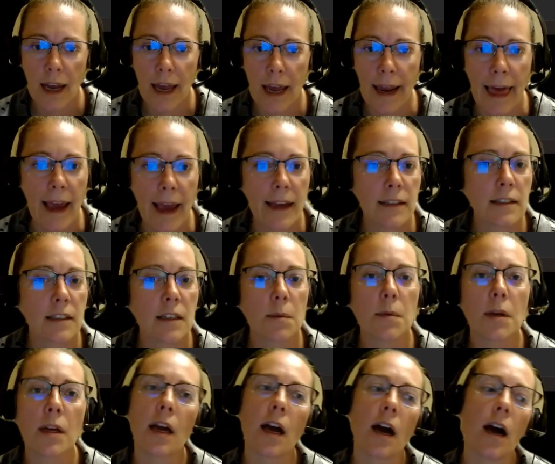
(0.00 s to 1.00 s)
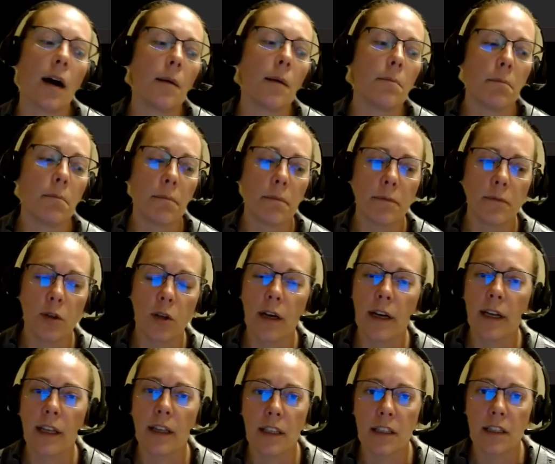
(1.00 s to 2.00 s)
and ask them to come
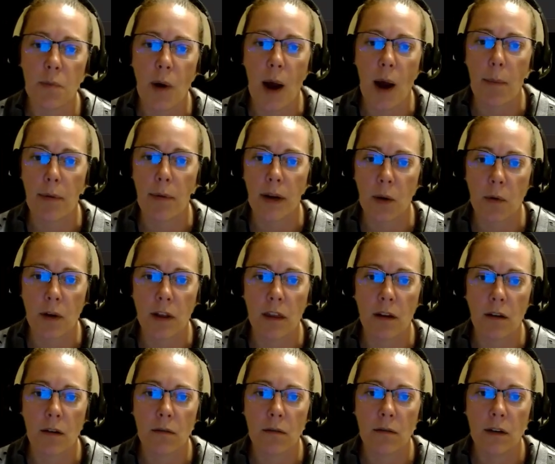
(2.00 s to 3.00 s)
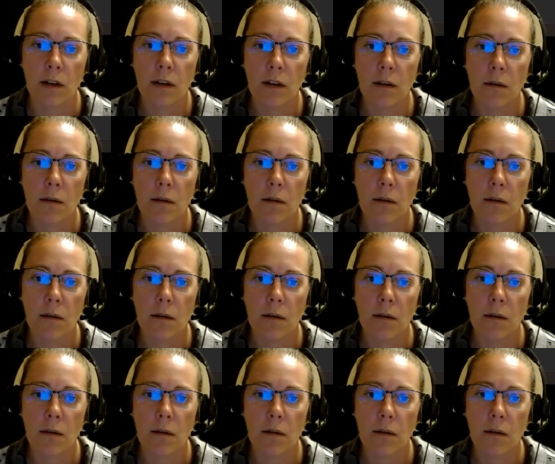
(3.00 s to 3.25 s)
look at this property with you.